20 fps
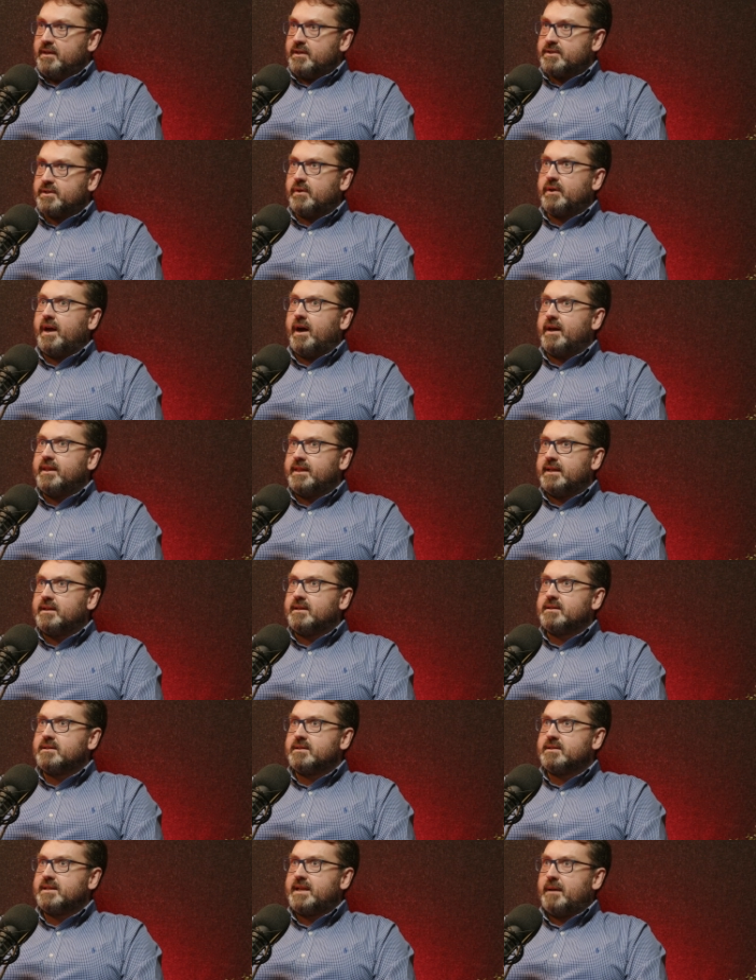So yeah, I think
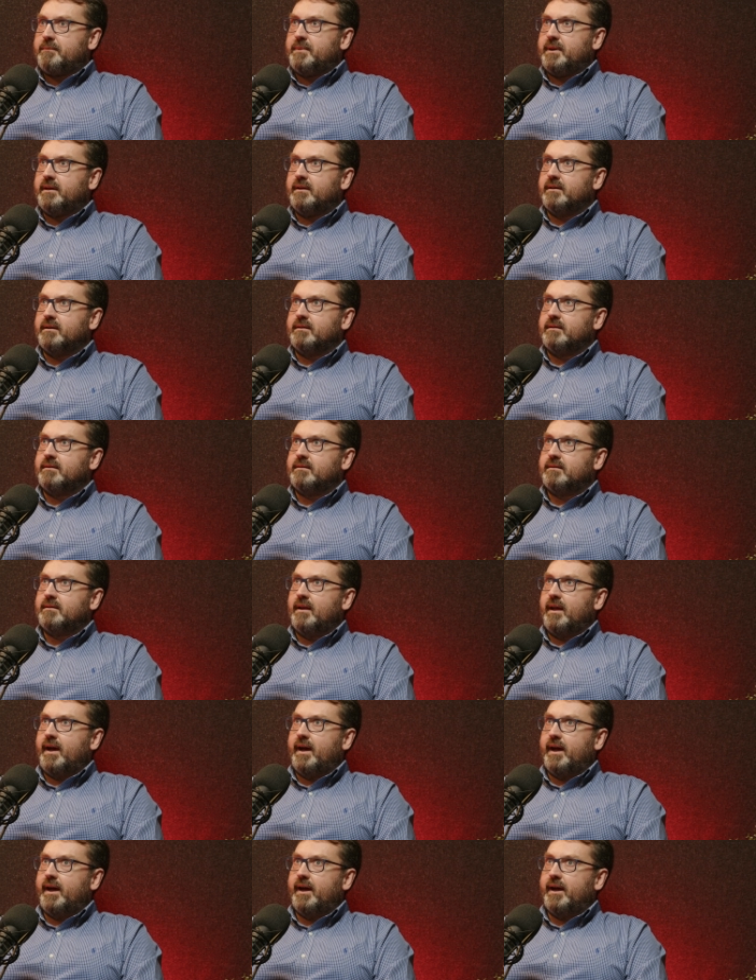snapping and
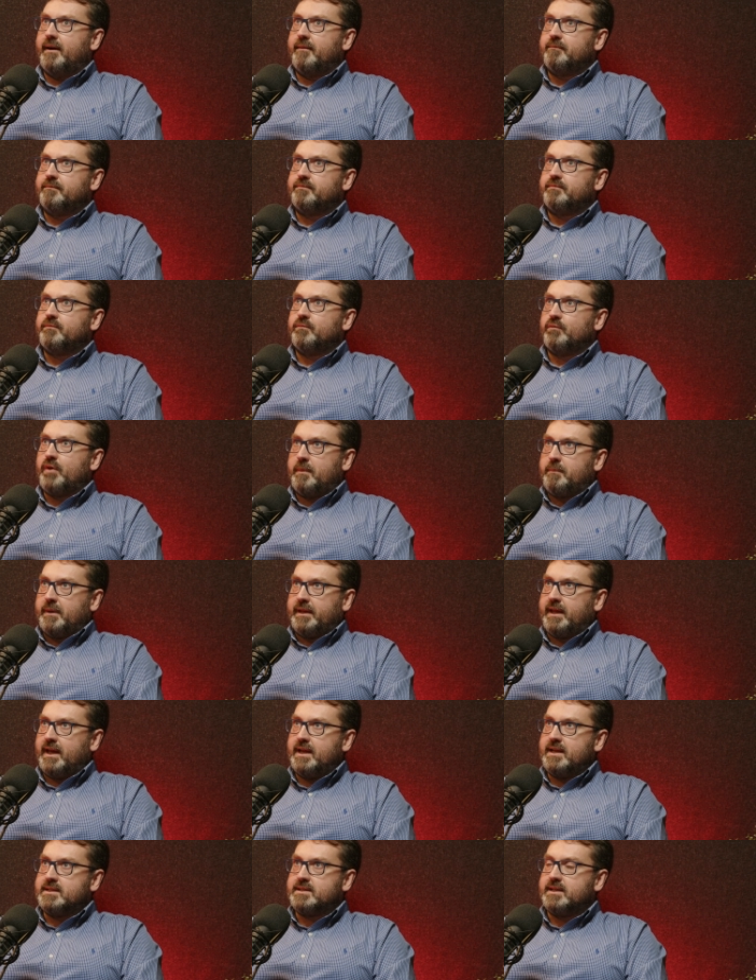
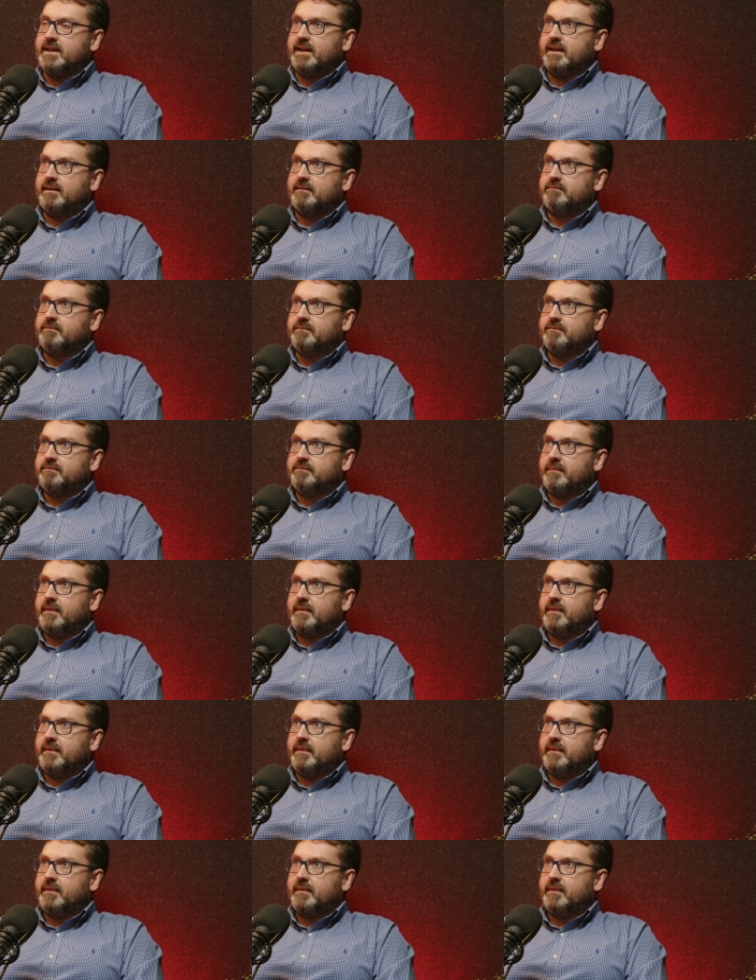replicating